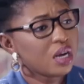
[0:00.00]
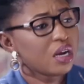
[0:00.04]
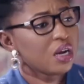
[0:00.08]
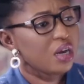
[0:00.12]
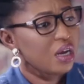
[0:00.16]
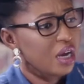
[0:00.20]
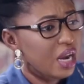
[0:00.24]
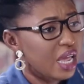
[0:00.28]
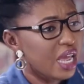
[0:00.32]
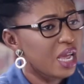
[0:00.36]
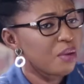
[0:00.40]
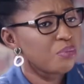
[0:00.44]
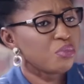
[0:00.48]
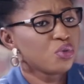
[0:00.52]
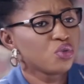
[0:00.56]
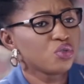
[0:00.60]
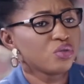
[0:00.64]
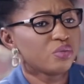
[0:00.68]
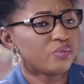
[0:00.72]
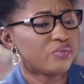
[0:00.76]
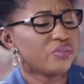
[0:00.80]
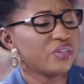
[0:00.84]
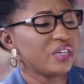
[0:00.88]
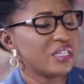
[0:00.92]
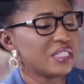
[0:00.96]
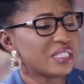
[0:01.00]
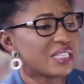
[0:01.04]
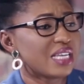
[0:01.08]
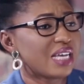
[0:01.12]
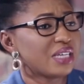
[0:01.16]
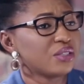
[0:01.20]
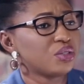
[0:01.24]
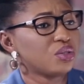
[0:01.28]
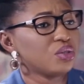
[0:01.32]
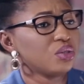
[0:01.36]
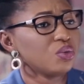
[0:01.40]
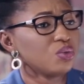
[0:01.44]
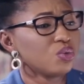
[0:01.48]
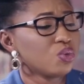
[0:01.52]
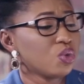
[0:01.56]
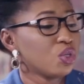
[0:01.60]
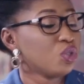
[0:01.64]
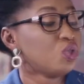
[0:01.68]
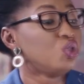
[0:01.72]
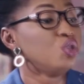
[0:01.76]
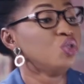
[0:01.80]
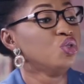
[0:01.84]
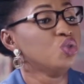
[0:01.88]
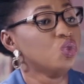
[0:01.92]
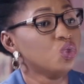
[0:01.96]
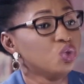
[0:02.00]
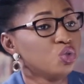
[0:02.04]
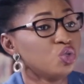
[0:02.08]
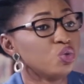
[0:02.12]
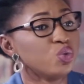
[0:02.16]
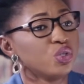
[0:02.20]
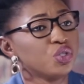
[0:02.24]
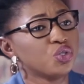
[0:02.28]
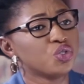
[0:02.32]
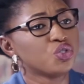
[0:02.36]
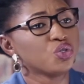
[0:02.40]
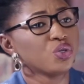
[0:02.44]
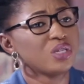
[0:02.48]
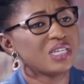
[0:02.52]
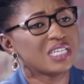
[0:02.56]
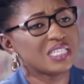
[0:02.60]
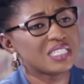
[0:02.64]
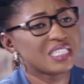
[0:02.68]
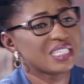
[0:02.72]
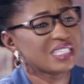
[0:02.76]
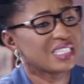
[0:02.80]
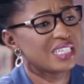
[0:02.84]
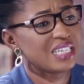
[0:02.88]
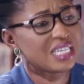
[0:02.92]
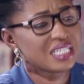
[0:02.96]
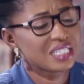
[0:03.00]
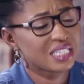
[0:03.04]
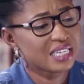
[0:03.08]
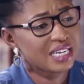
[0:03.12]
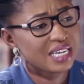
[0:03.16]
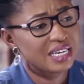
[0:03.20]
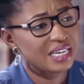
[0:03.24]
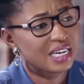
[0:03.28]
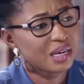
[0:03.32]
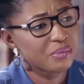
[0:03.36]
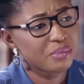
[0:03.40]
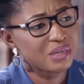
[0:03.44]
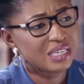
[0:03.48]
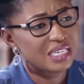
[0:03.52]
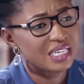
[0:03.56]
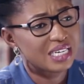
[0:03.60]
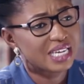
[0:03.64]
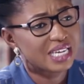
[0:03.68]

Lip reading: clear blueprints as to what to do to ensure the sector doesn't end up in